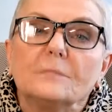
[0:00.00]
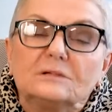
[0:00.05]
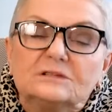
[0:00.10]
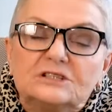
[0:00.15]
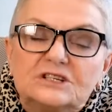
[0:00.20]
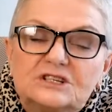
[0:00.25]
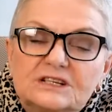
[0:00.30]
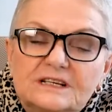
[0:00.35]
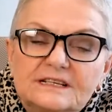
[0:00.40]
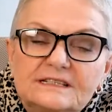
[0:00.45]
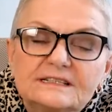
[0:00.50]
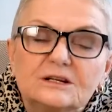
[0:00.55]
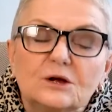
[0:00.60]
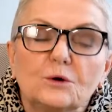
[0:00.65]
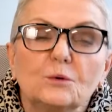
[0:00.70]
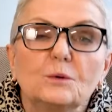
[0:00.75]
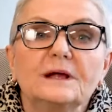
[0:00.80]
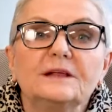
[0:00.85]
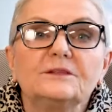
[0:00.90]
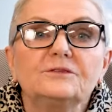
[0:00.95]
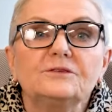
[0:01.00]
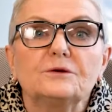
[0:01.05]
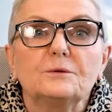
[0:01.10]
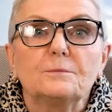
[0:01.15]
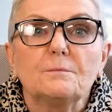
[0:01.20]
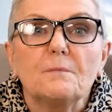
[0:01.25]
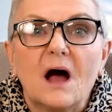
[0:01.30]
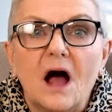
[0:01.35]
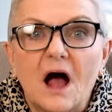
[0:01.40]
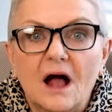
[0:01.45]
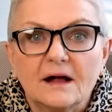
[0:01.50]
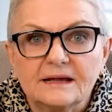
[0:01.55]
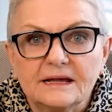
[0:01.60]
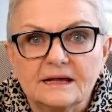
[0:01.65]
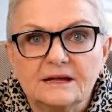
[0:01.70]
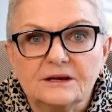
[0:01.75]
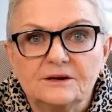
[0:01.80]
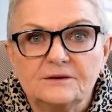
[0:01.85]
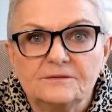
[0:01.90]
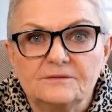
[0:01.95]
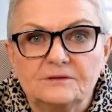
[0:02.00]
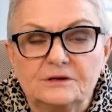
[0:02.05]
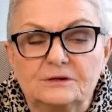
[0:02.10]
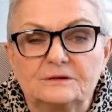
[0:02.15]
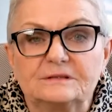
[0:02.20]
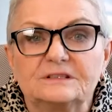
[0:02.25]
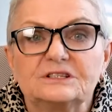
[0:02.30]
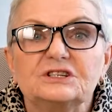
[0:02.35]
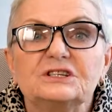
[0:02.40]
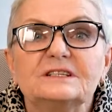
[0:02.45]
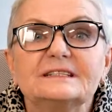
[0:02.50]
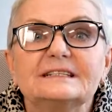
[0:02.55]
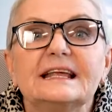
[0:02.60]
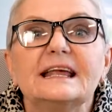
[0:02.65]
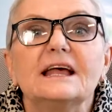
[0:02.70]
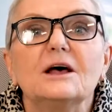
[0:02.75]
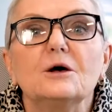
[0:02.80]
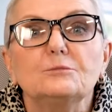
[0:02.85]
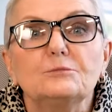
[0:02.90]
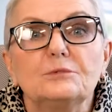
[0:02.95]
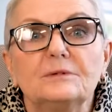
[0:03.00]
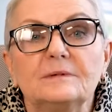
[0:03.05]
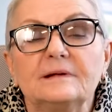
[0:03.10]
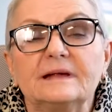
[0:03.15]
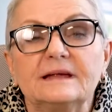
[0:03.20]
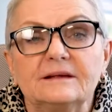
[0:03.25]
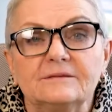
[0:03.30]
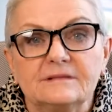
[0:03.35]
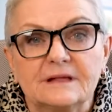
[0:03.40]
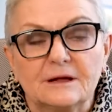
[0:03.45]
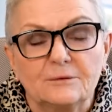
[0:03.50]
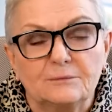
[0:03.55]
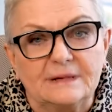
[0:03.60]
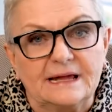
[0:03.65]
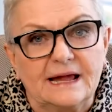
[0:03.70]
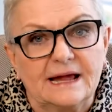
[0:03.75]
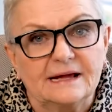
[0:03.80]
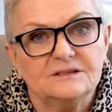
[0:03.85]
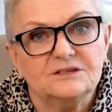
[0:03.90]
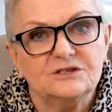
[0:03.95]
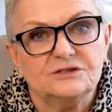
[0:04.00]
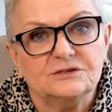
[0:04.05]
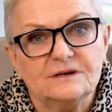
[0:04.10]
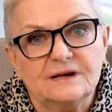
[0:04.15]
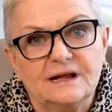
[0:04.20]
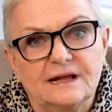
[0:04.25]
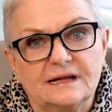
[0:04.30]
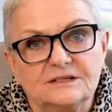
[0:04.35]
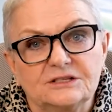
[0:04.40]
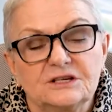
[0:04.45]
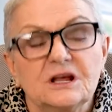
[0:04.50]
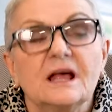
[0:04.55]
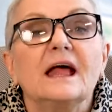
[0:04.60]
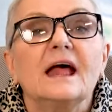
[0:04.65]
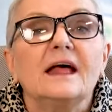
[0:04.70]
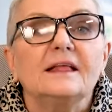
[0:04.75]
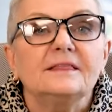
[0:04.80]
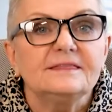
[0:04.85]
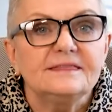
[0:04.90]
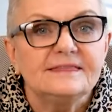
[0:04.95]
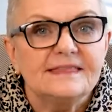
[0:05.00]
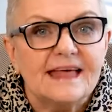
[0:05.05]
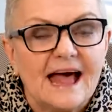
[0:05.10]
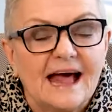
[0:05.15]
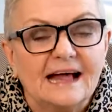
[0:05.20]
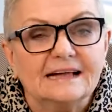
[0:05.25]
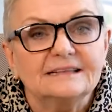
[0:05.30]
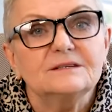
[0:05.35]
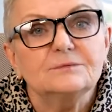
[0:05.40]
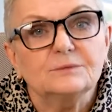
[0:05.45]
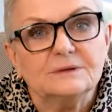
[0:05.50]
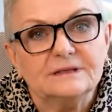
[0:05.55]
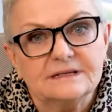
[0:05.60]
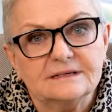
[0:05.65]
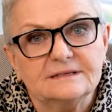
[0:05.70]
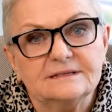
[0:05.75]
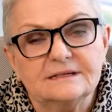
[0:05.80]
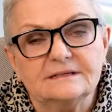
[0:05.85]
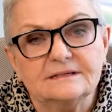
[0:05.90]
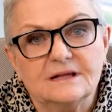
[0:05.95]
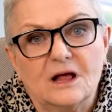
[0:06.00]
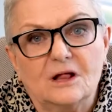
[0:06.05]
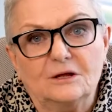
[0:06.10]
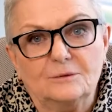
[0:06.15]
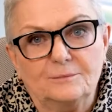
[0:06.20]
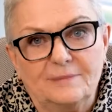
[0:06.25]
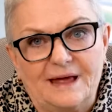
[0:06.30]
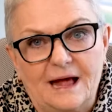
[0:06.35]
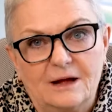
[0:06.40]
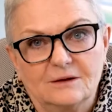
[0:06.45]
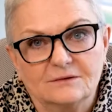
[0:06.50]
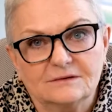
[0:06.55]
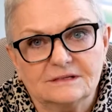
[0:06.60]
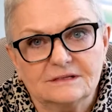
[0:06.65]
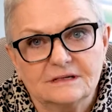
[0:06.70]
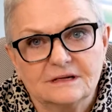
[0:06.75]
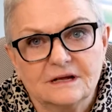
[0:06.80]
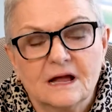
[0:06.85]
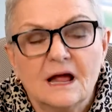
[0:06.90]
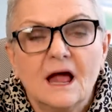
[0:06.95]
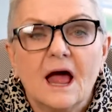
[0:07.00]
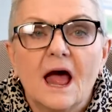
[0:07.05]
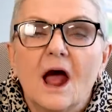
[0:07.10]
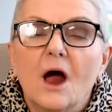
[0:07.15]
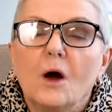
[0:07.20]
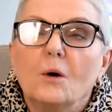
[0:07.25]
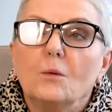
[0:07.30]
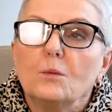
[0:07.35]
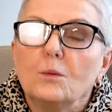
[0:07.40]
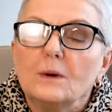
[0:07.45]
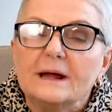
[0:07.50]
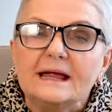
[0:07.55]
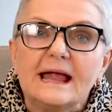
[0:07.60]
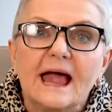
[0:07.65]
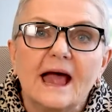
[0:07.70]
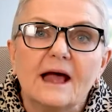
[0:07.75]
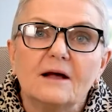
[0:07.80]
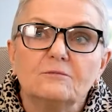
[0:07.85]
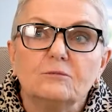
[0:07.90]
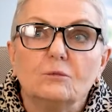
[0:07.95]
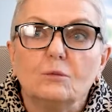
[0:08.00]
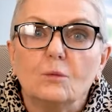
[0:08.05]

just going through mock interviews, just helping give them the extra nudge. That's what this is all about. We have